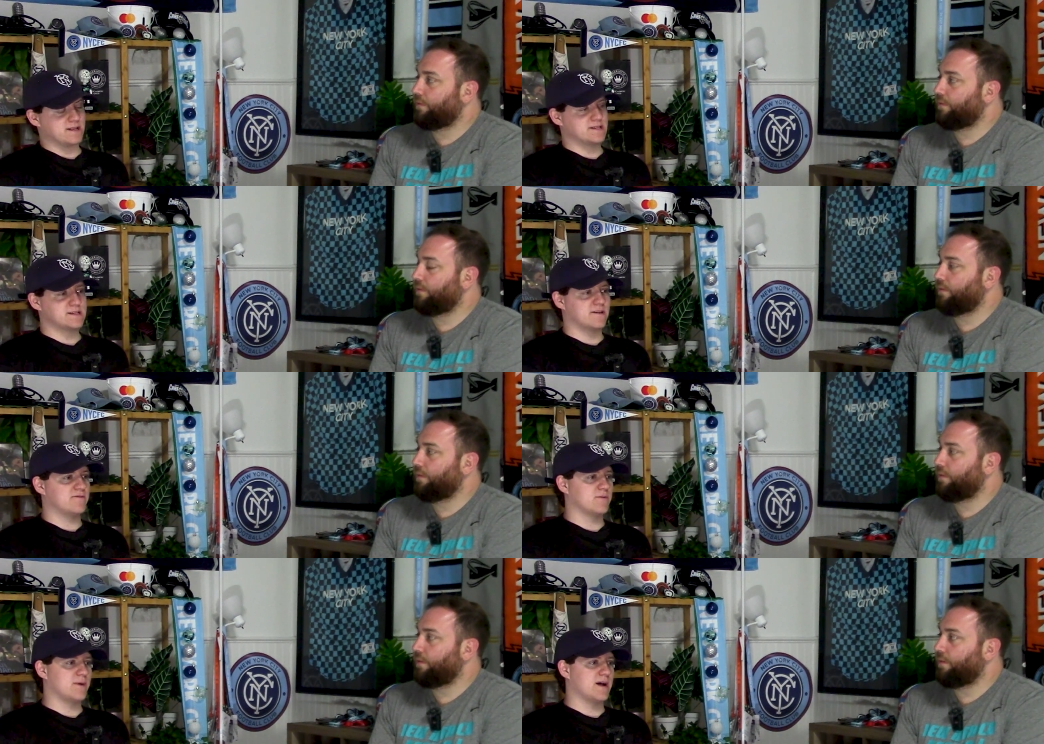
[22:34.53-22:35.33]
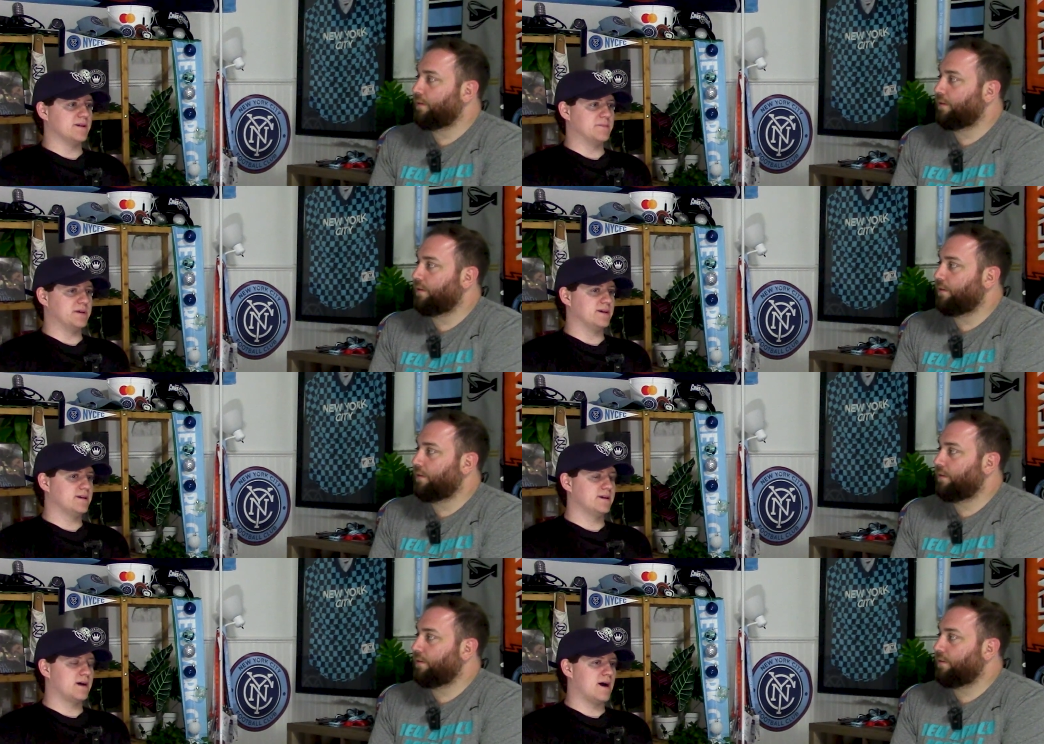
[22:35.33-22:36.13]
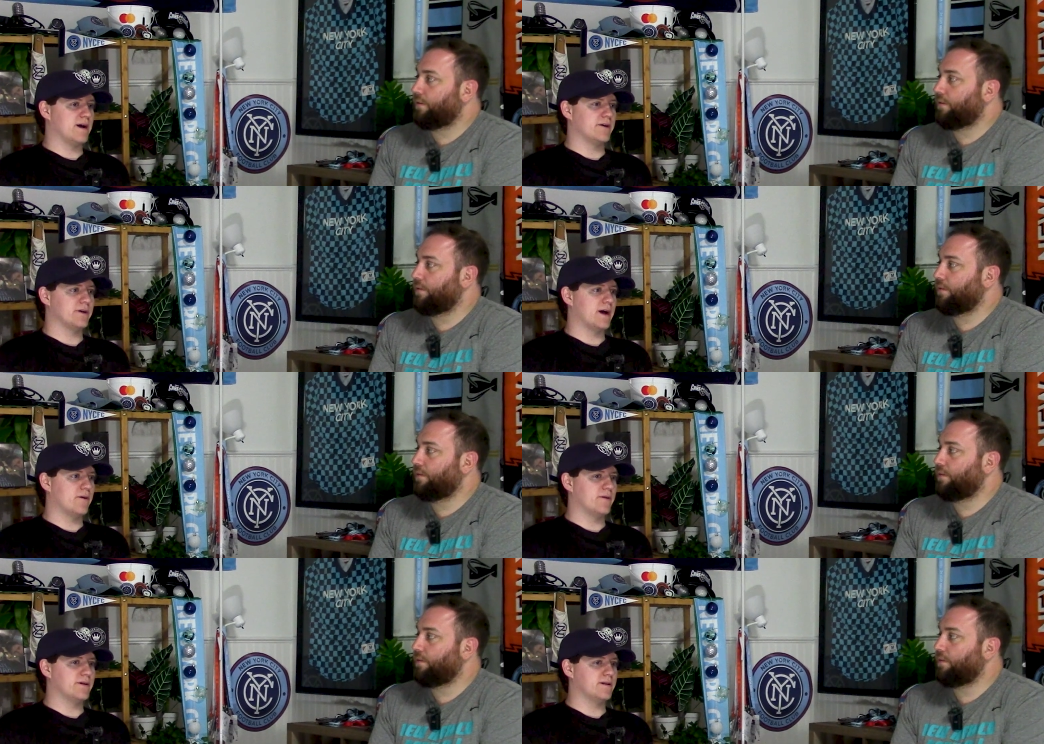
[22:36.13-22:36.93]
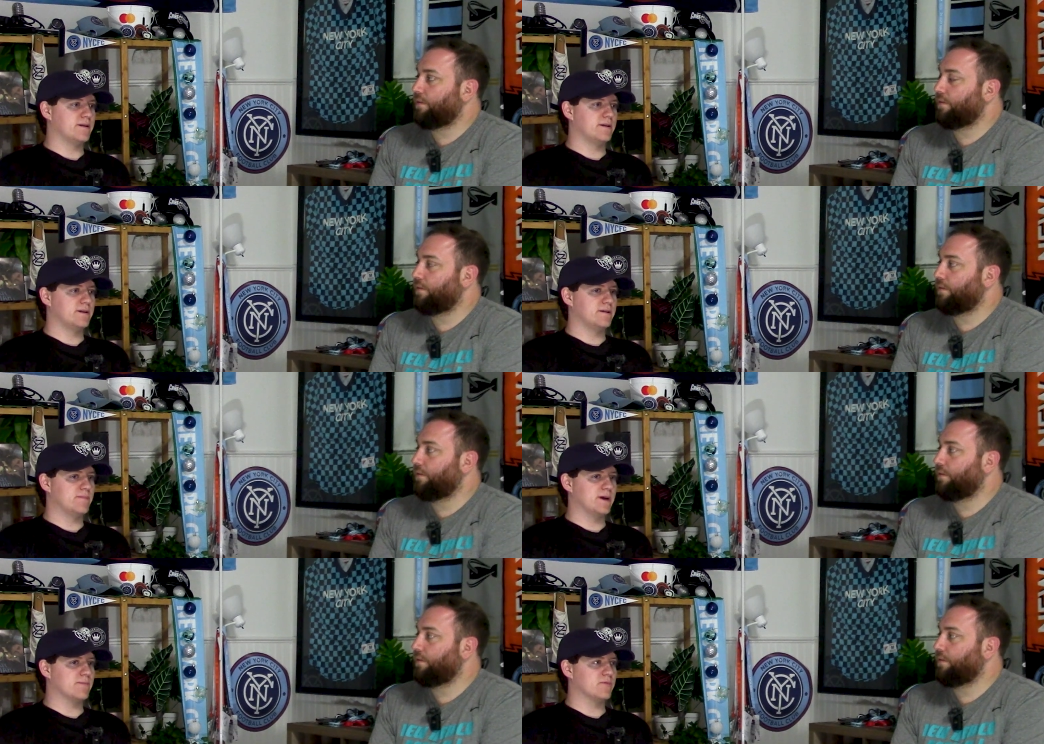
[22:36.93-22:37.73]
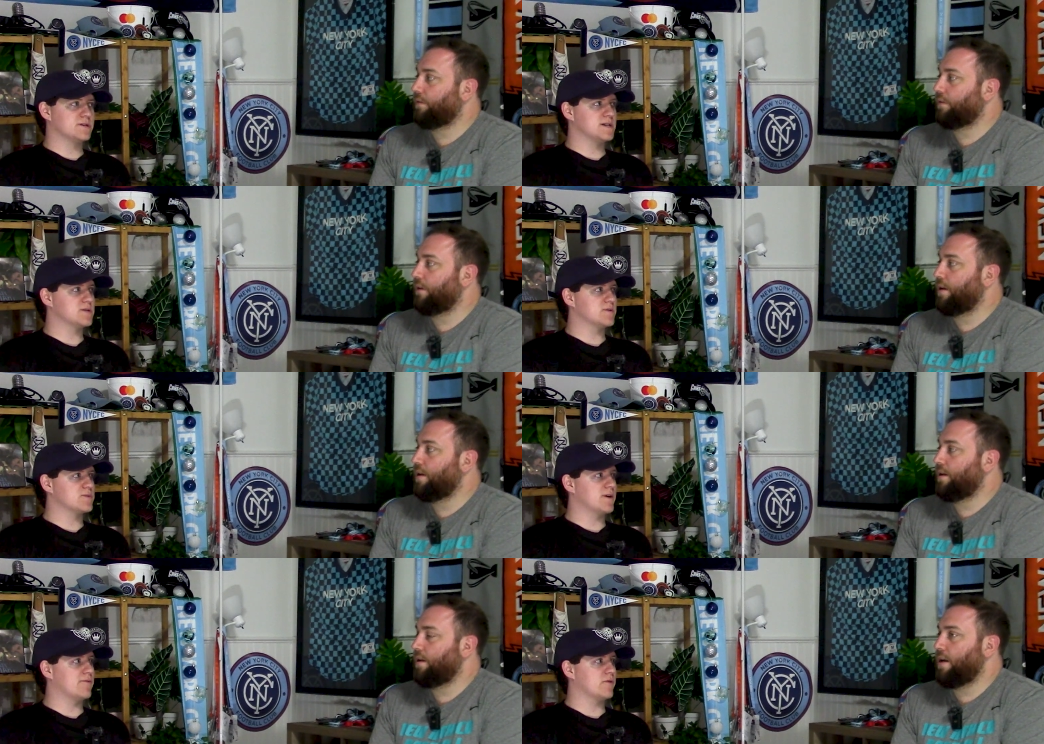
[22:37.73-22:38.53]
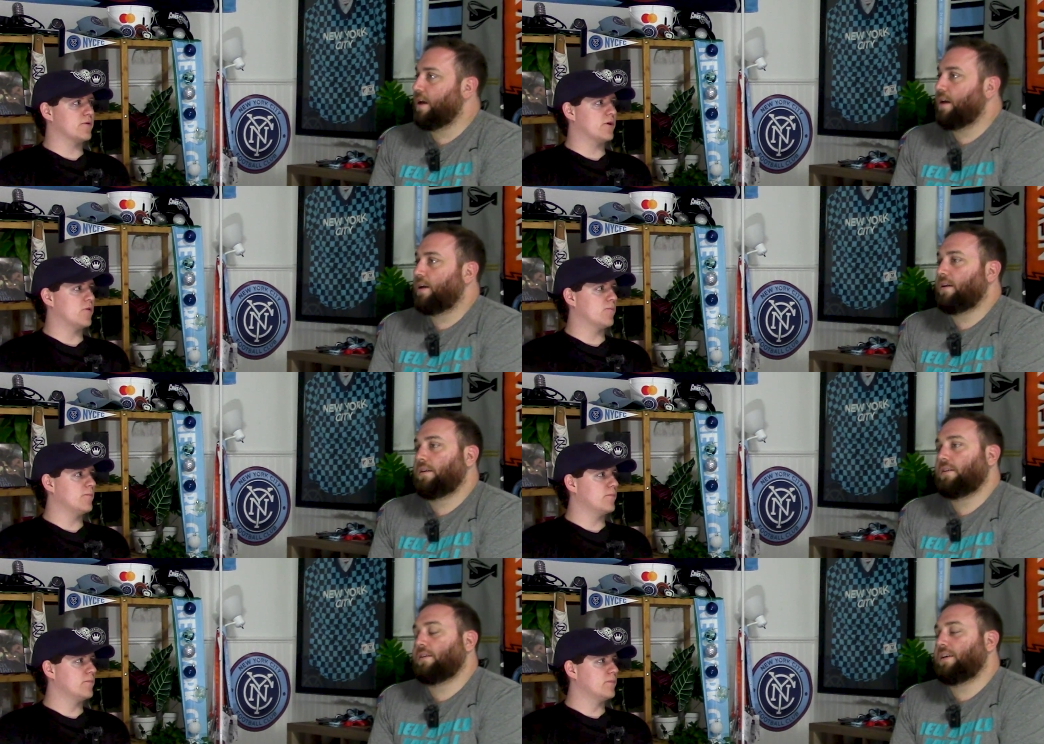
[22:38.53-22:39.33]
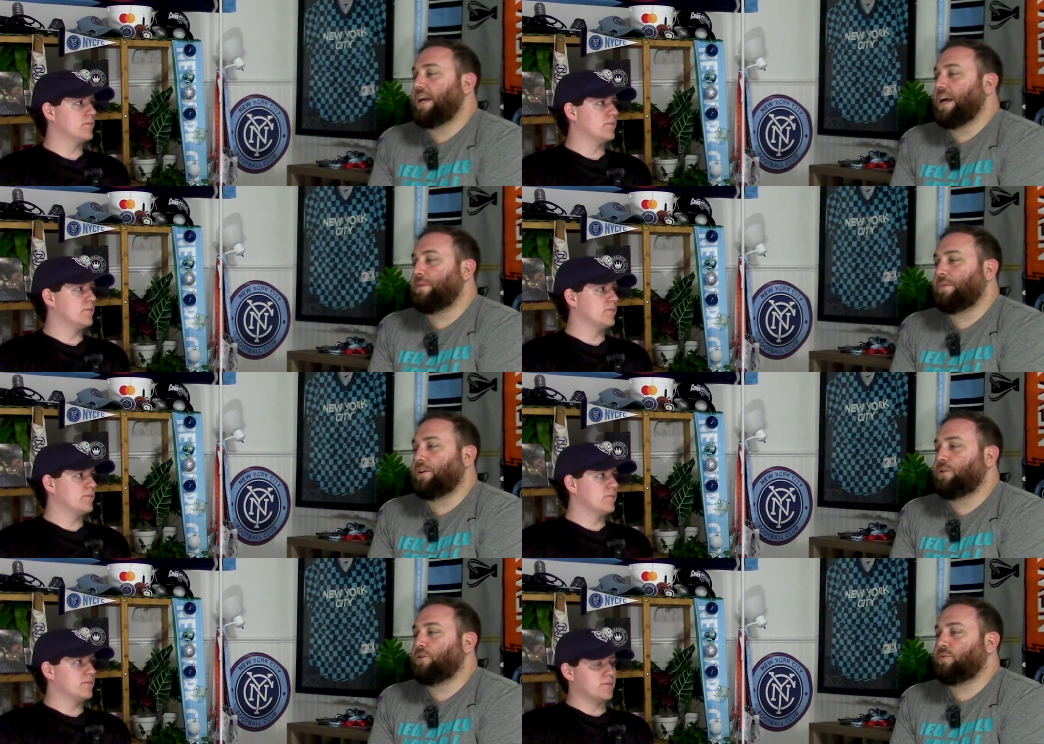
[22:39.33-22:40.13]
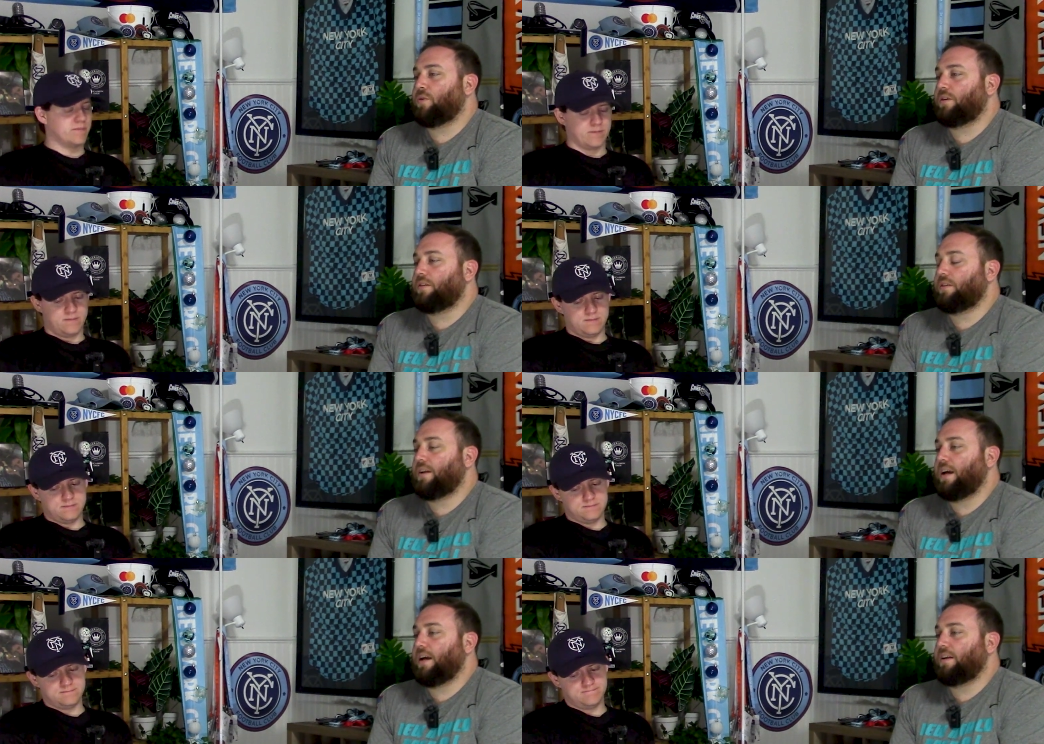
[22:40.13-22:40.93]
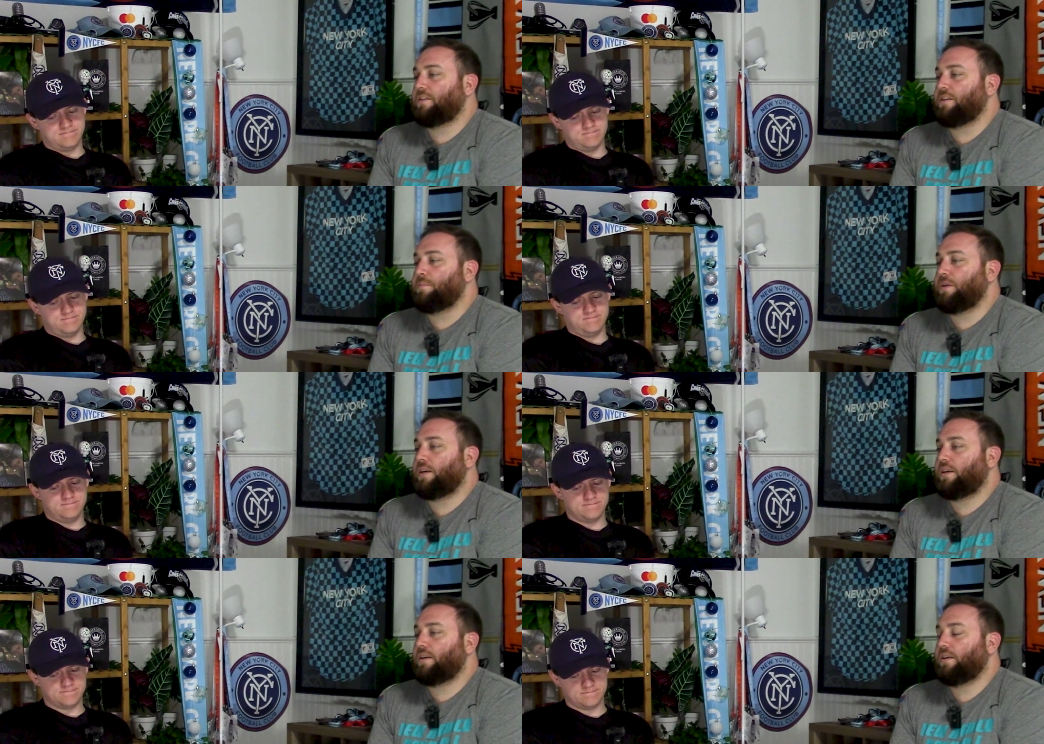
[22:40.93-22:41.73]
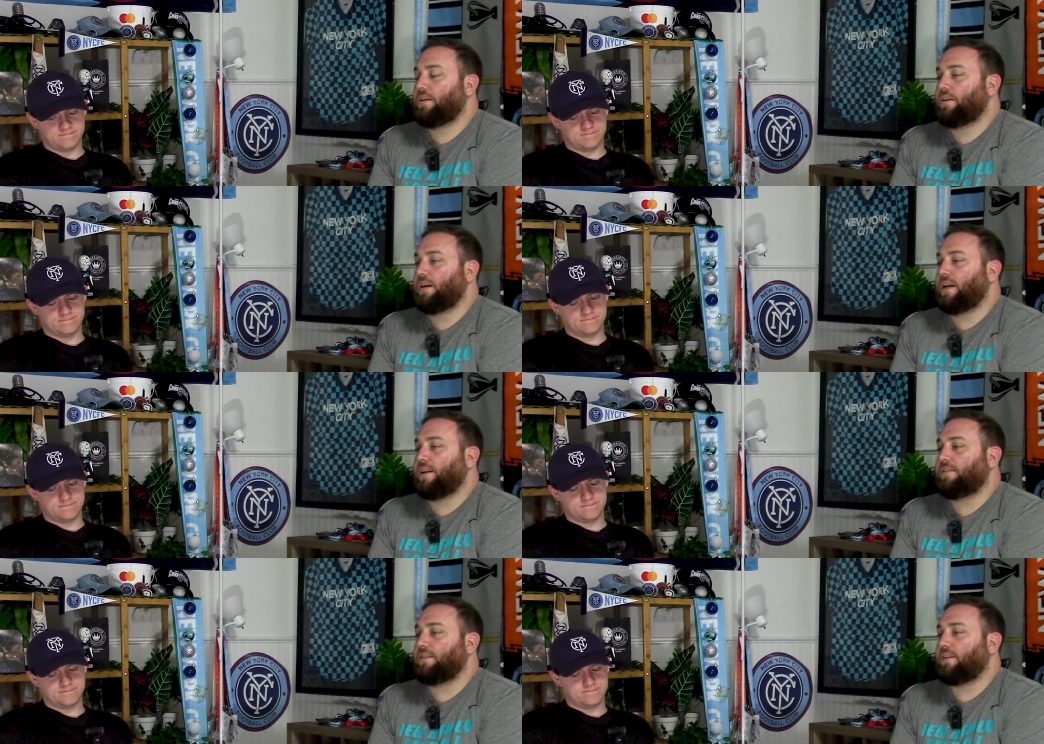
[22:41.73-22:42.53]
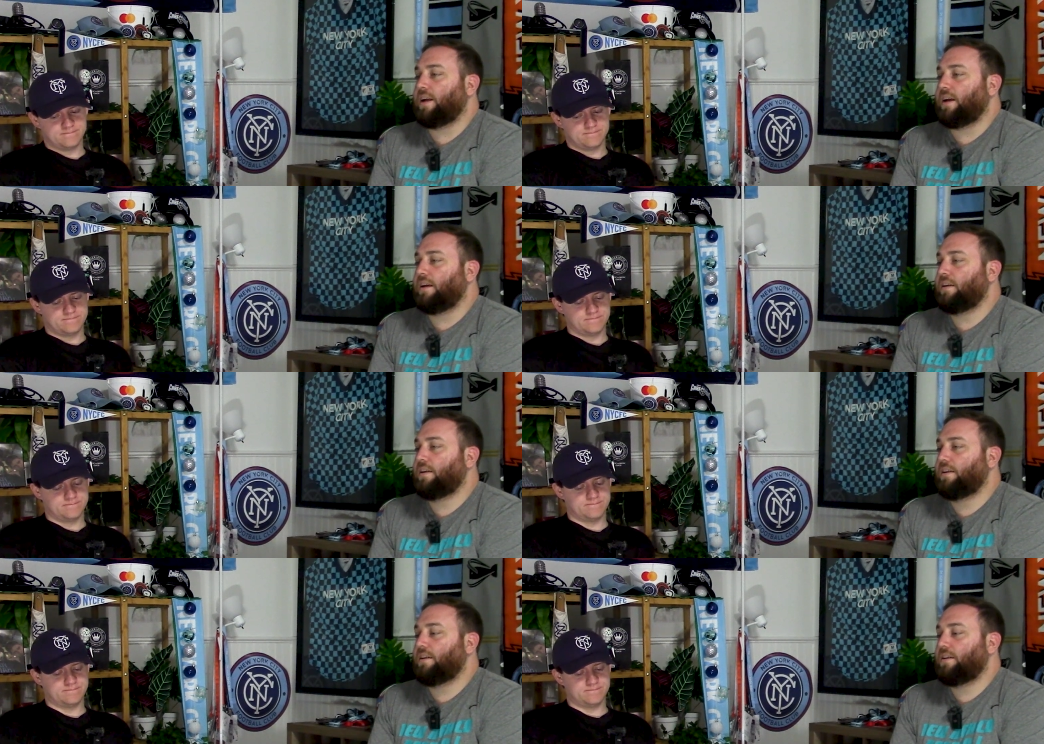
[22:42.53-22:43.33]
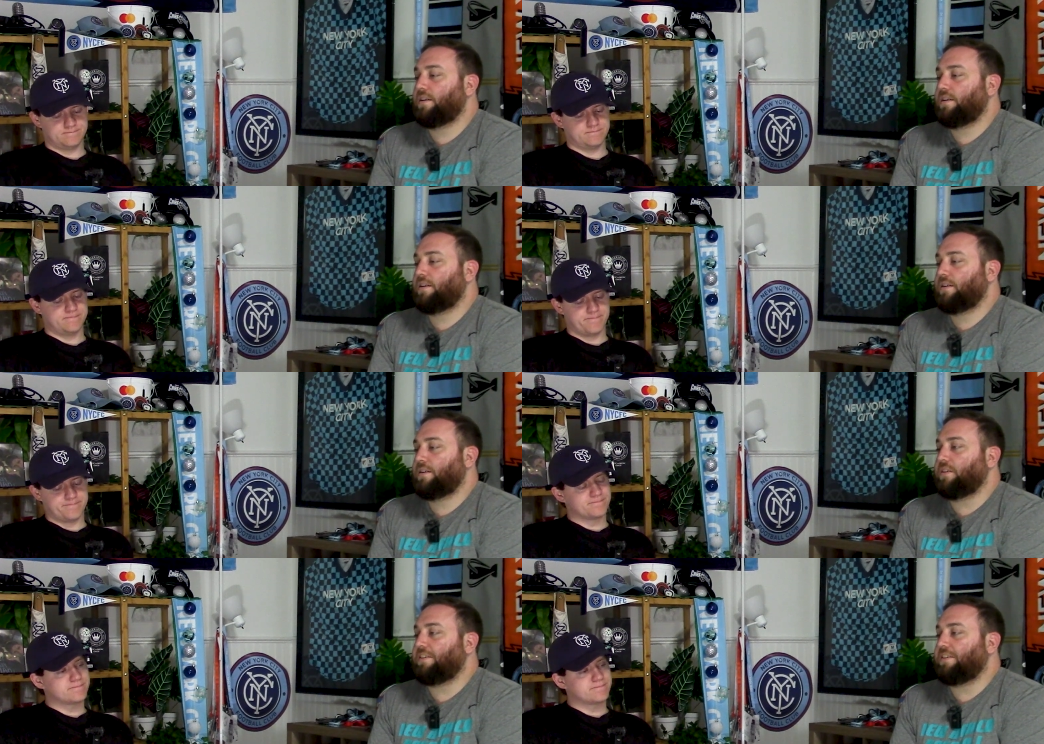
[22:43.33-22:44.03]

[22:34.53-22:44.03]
Speaker 1: of this stuff will probably be ironed out and make more sense once we have our own home.
Speaker 2: Yeah, but you just want to. To me, it isn't like the